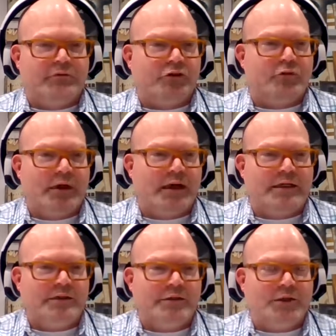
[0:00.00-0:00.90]
do what I
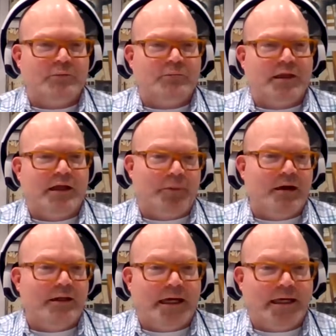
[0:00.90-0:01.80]
need to do. And
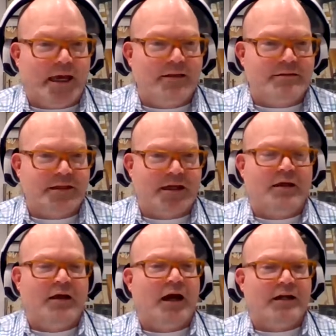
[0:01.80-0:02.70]
apparently I can
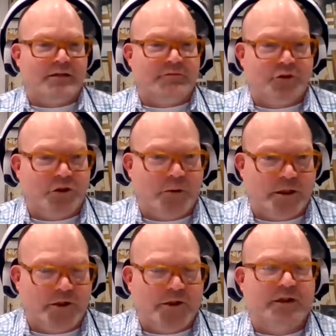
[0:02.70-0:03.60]
sing. I never knew I
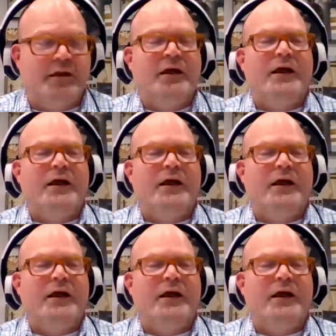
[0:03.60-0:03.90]
could.